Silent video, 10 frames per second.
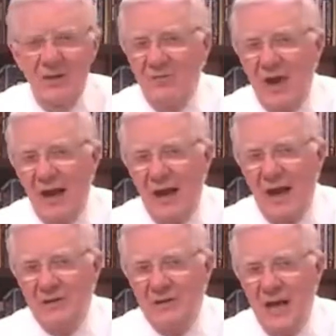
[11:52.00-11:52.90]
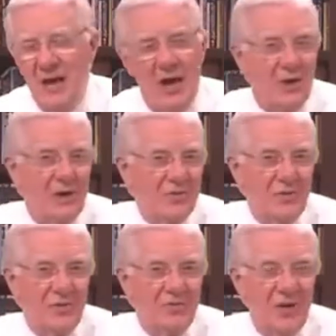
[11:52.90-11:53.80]
you've got to understand how to
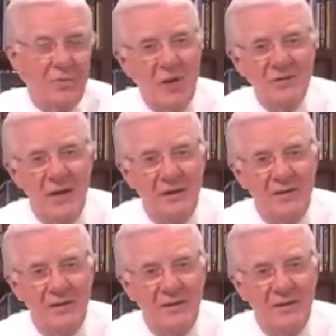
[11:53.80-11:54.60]
control the vibration.